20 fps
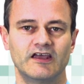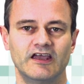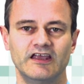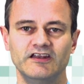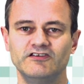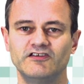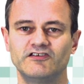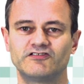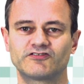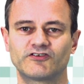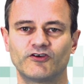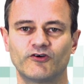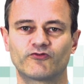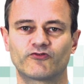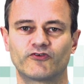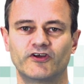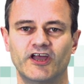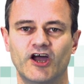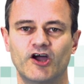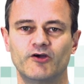In
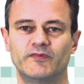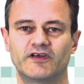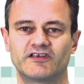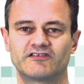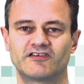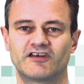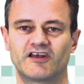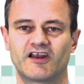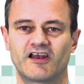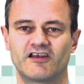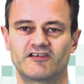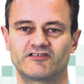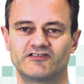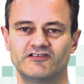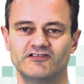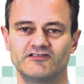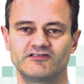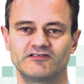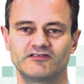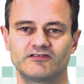Discovery Omics
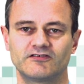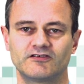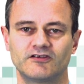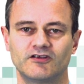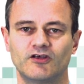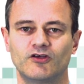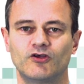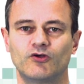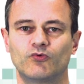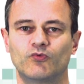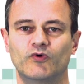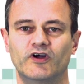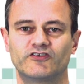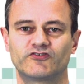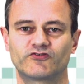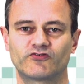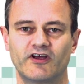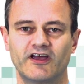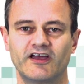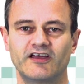Analysis, we're
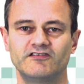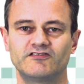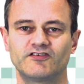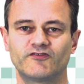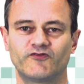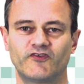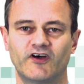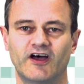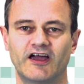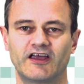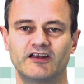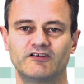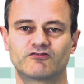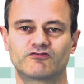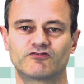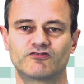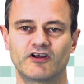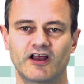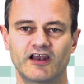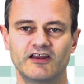trying to find
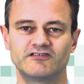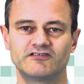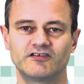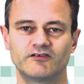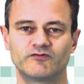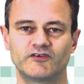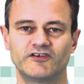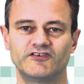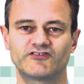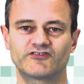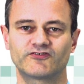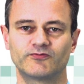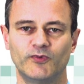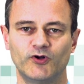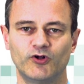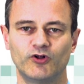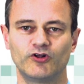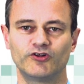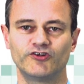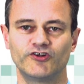relatively
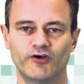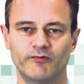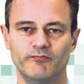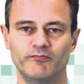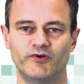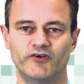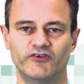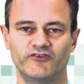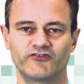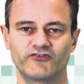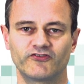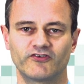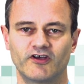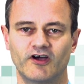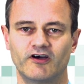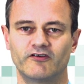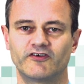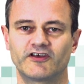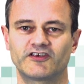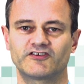small numbers
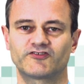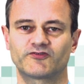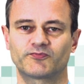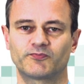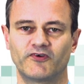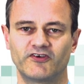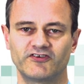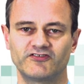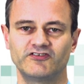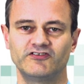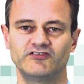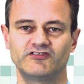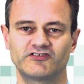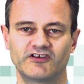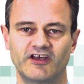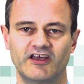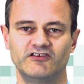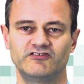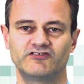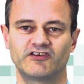of
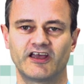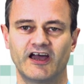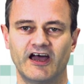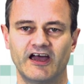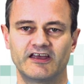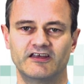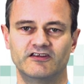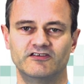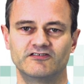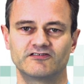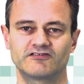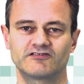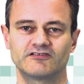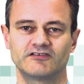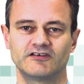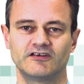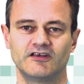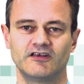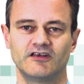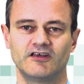expression-changing ions
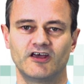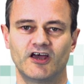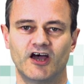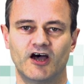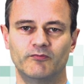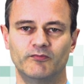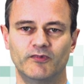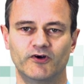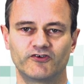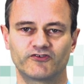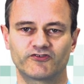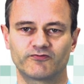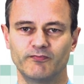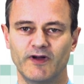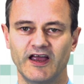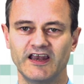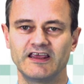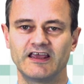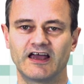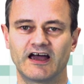amongst
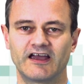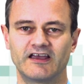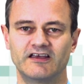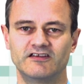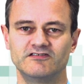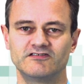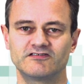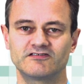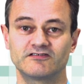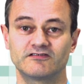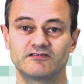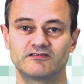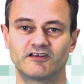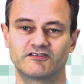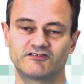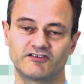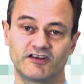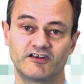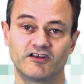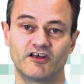many ions
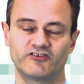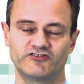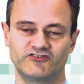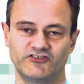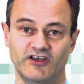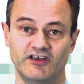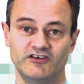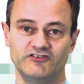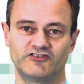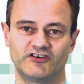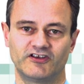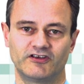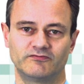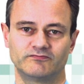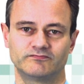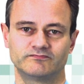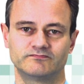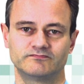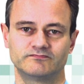that are not changing.